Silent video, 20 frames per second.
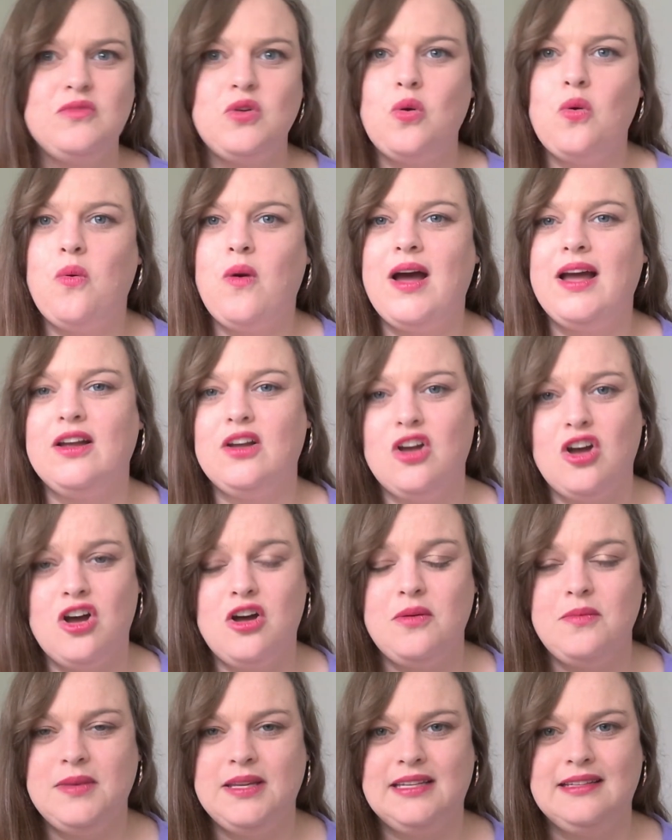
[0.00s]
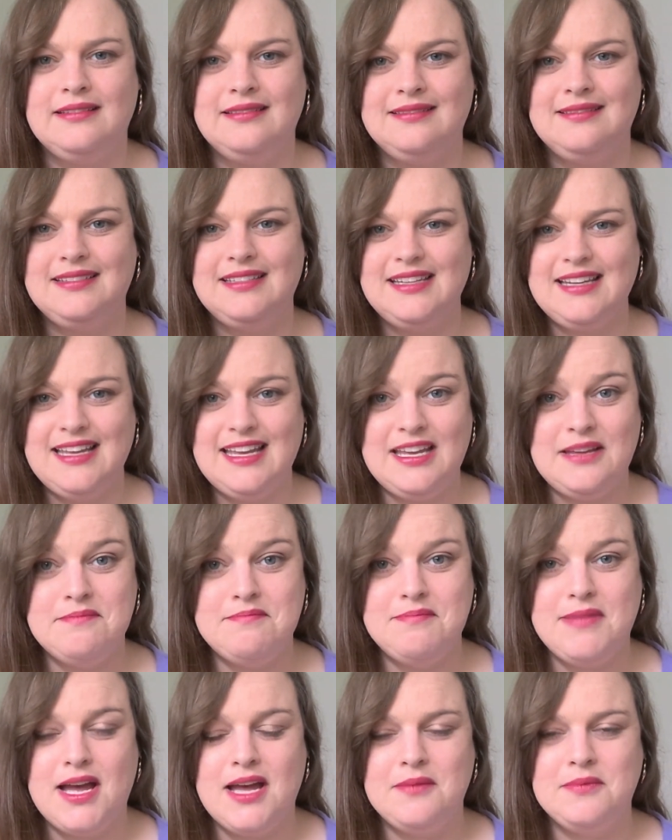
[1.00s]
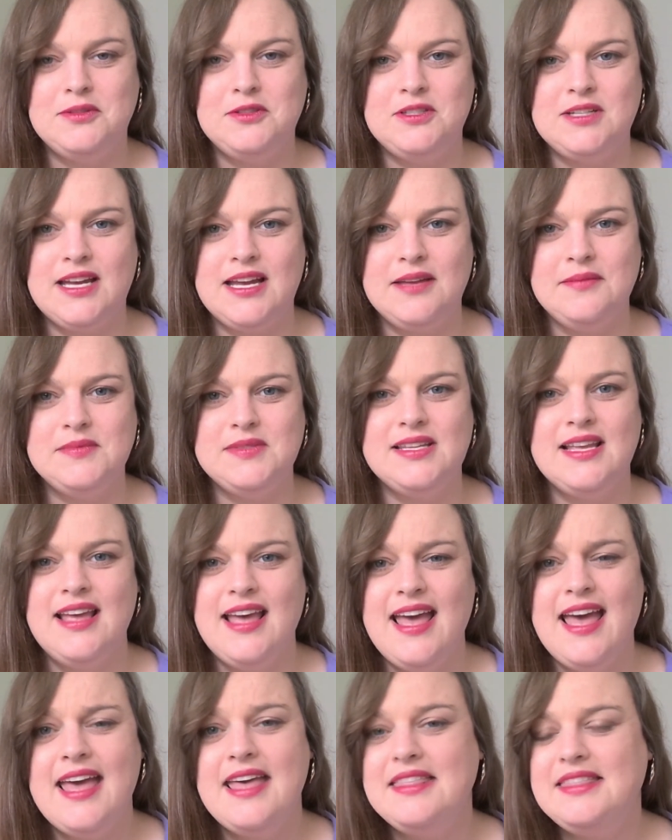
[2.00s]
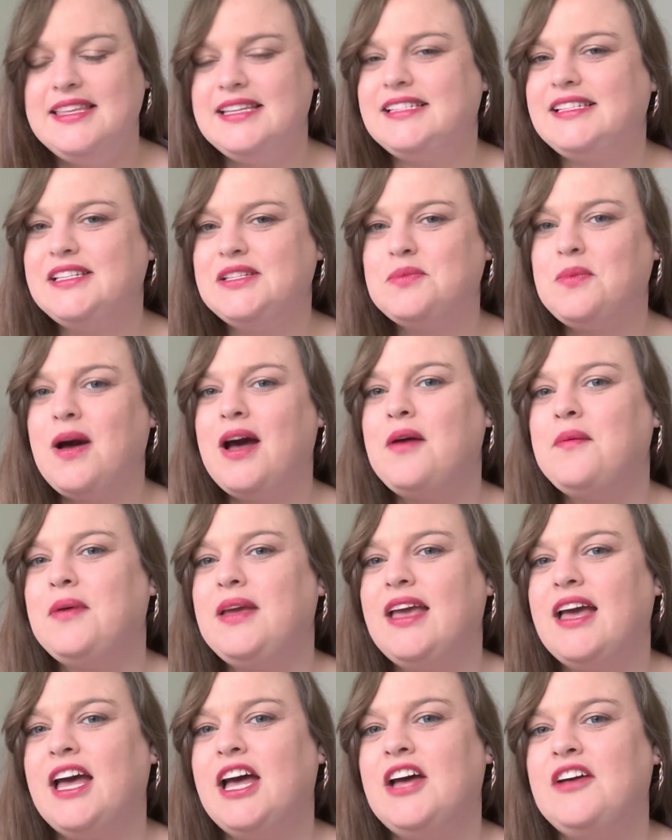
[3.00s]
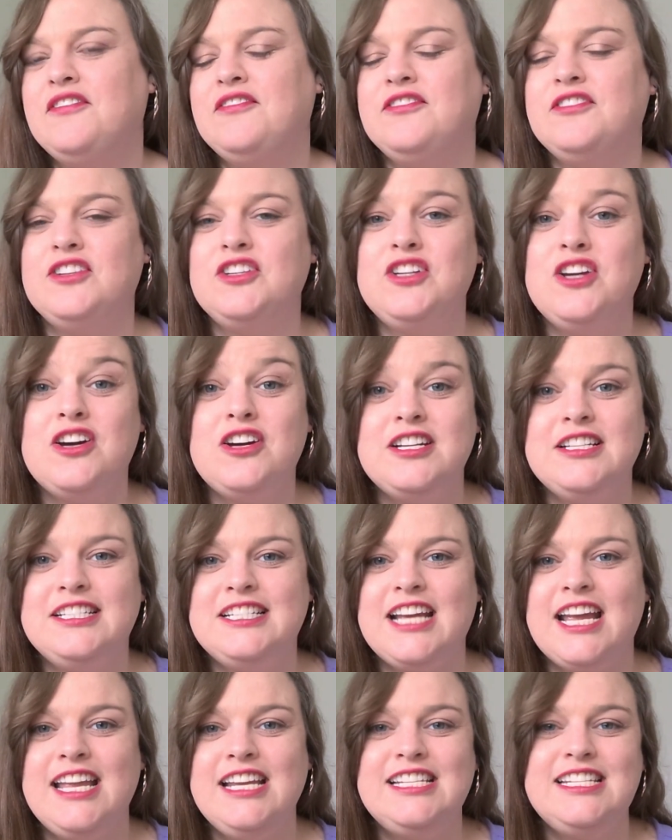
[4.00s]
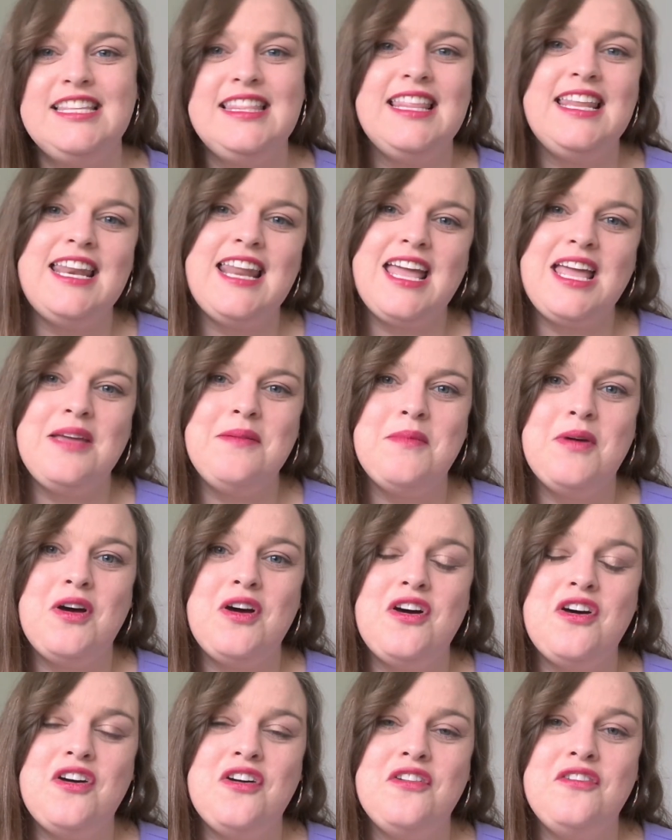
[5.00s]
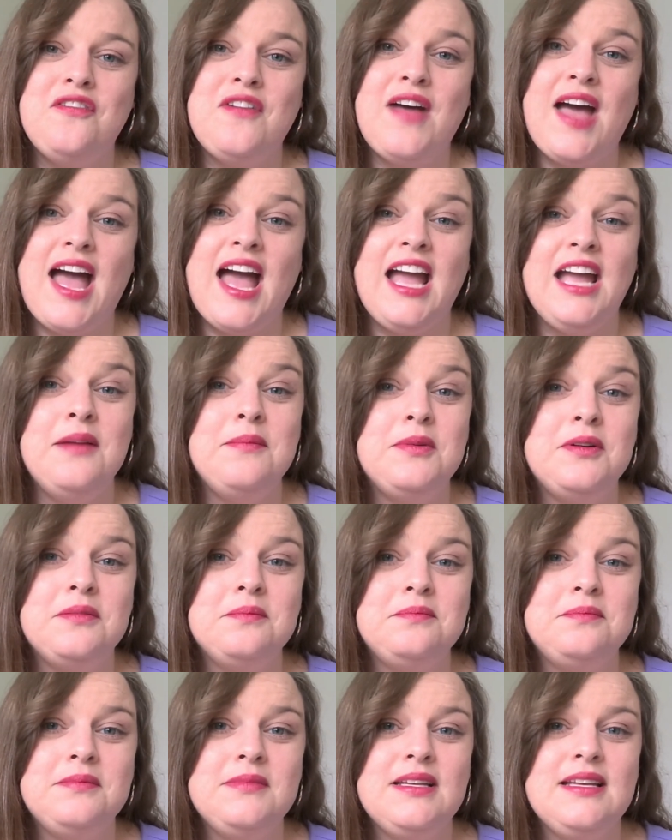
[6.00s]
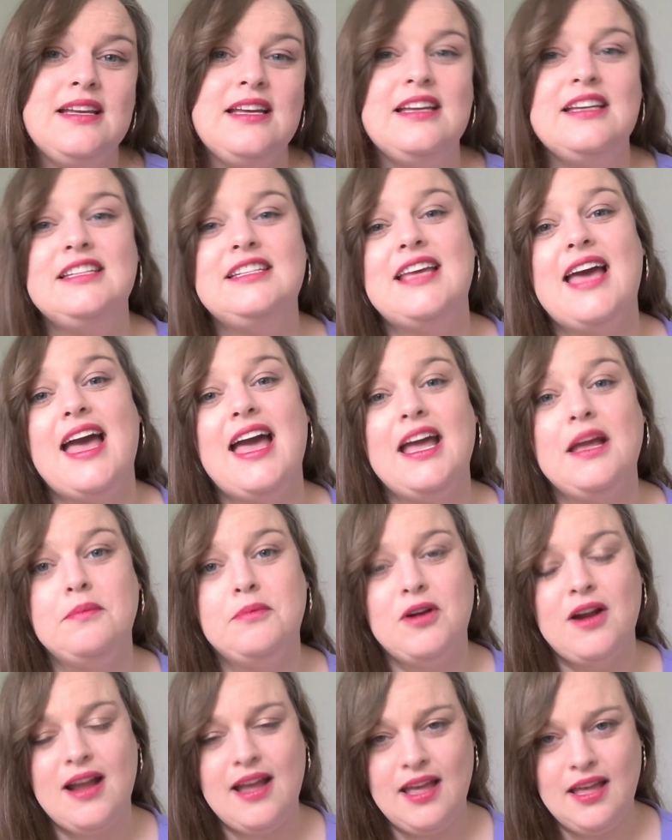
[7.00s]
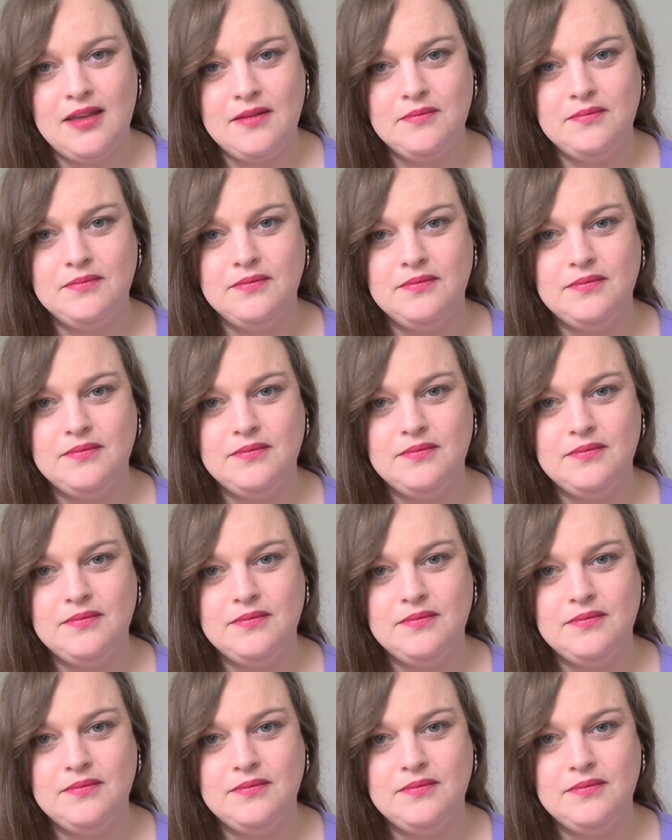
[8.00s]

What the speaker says: quite common in Bible times. This is why we have God changing the name of Abram to Abraham,